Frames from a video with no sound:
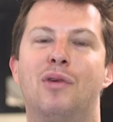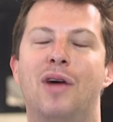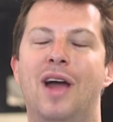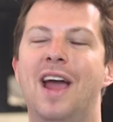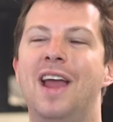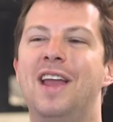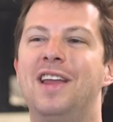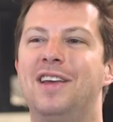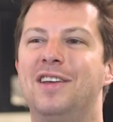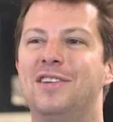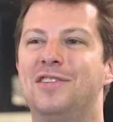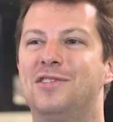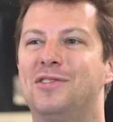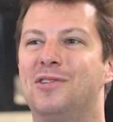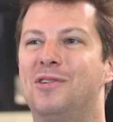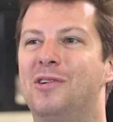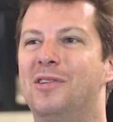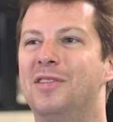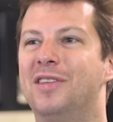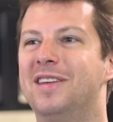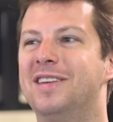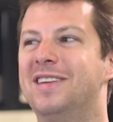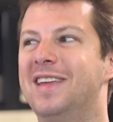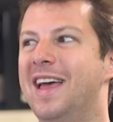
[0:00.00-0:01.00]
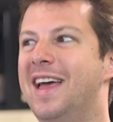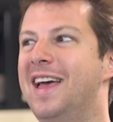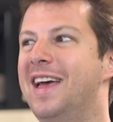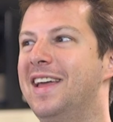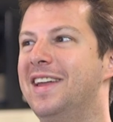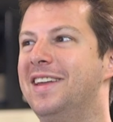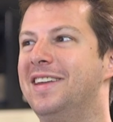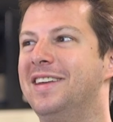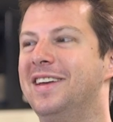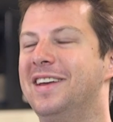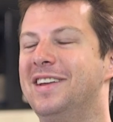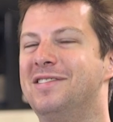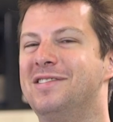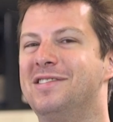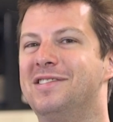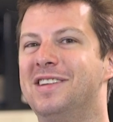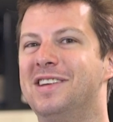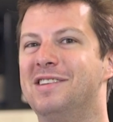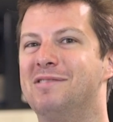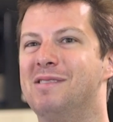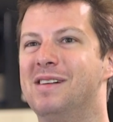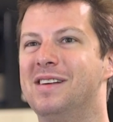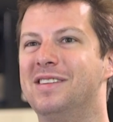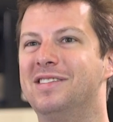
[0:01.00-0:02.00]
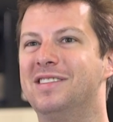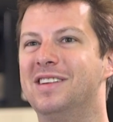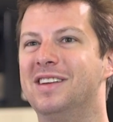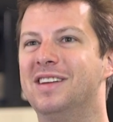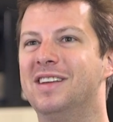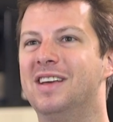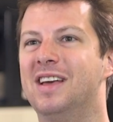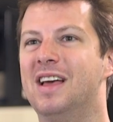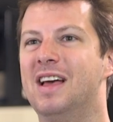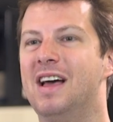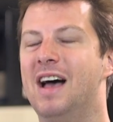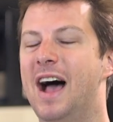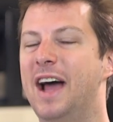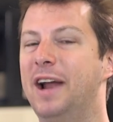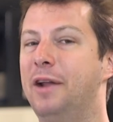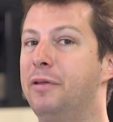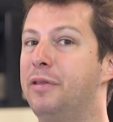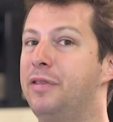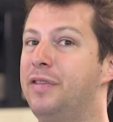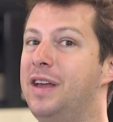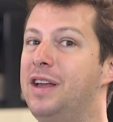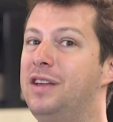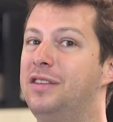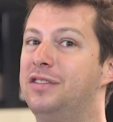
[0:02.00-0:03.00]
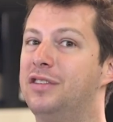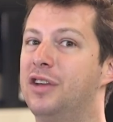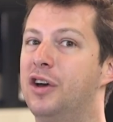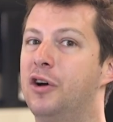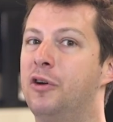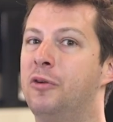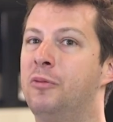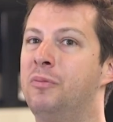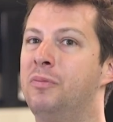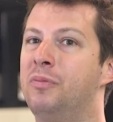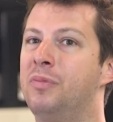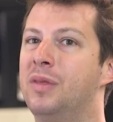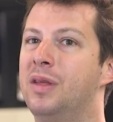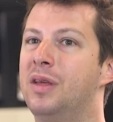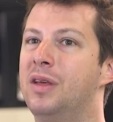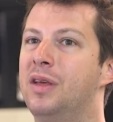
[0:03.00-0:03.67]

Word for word: Bran control the dead? Interesting question. I don't think so.